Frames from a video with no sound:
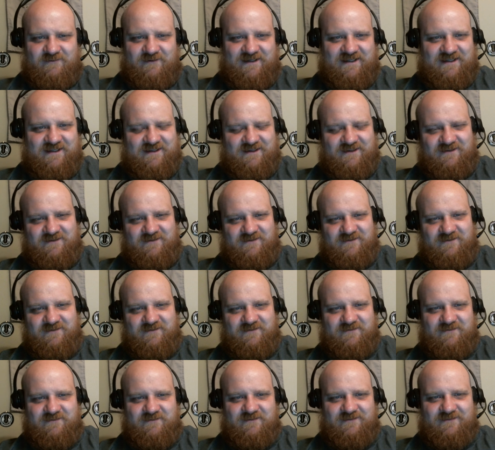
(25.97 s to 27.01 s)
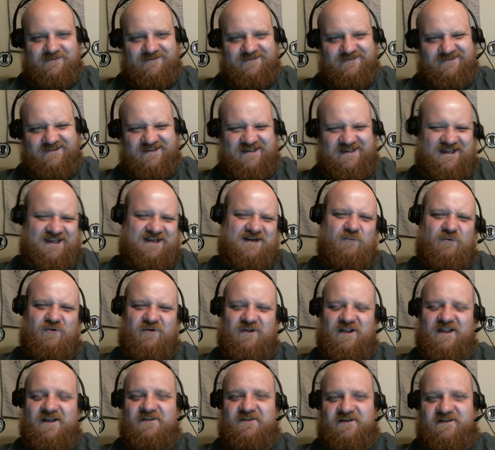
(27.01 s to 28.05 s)
Well, kind of
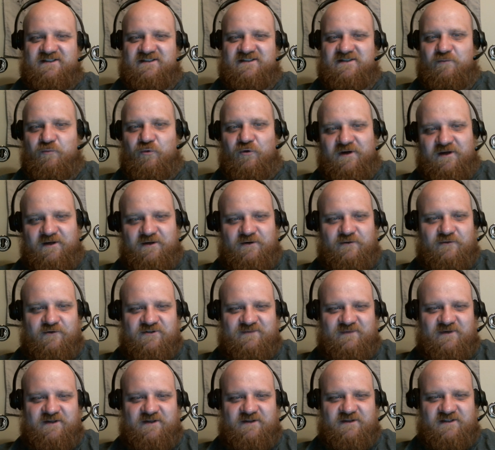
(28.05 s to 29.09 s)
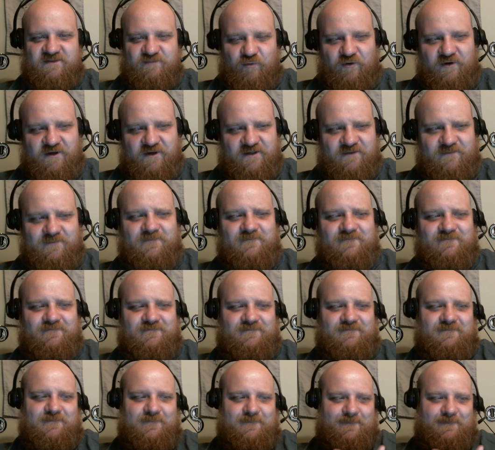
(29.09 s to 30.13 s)
more like the disappointed Norseman at this point.
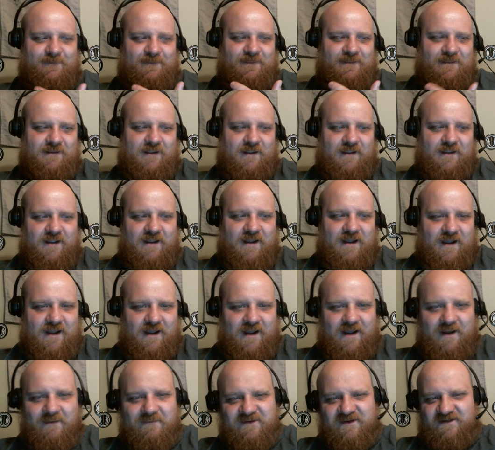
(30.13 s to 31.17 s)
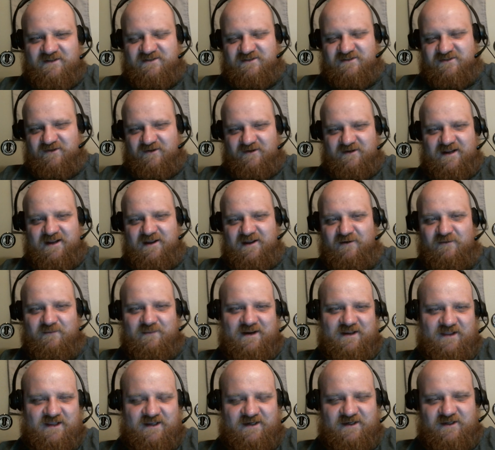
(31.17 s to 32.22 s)
I'm going to start out
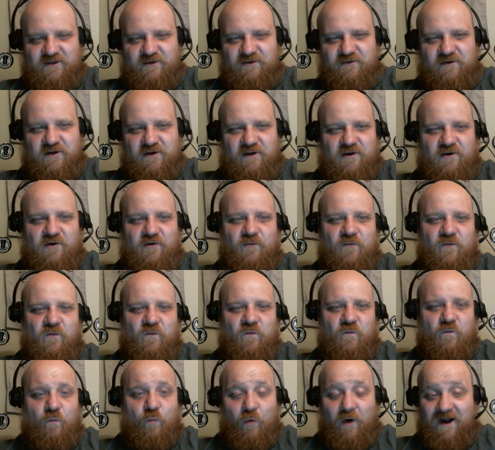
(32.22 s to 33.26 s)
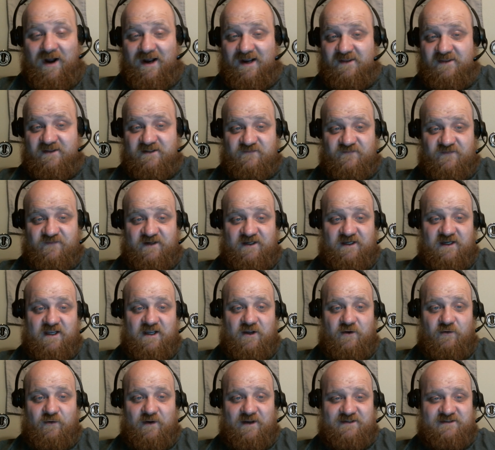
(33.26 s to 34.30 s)
by letting you know why this
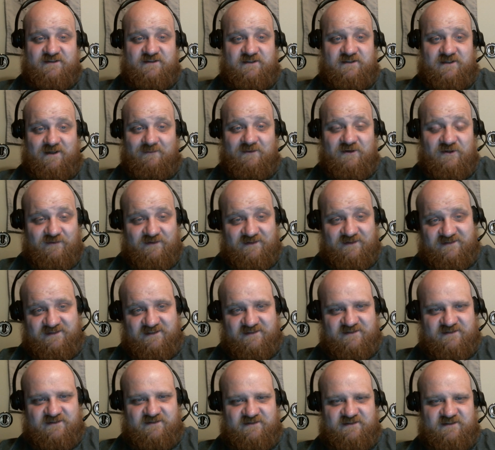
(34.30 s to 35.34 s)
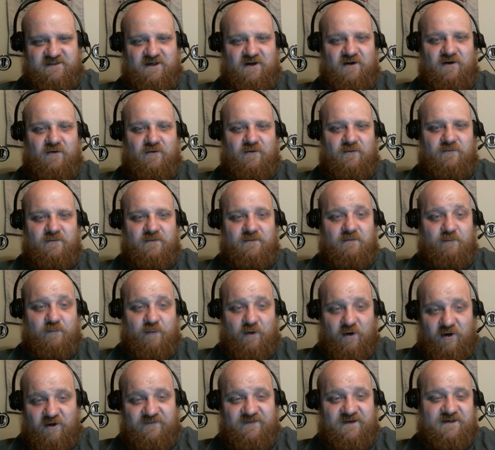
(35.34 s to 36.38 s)
video has come into existence at all. And
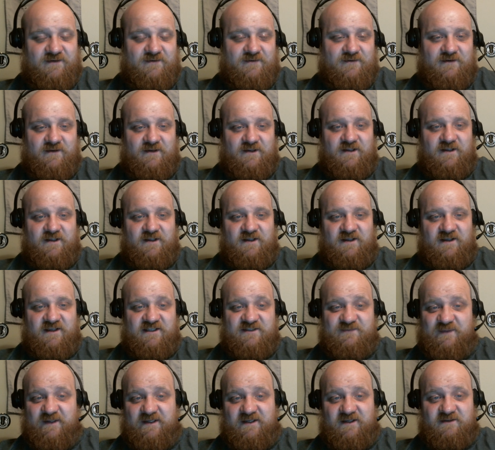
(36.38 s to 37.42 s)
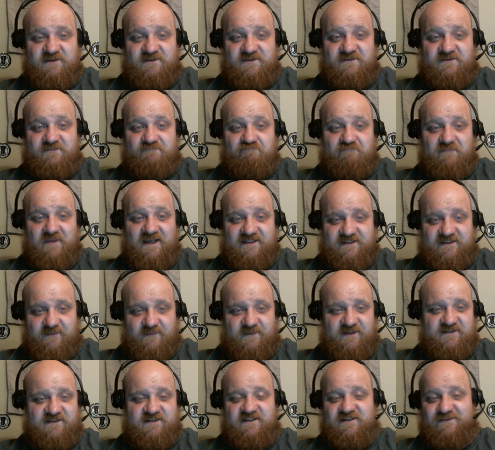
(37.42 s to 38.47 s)
part of it is because, as a
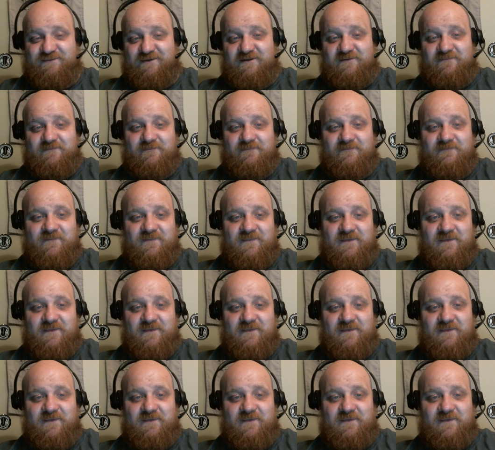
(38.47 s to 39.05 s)
businessman,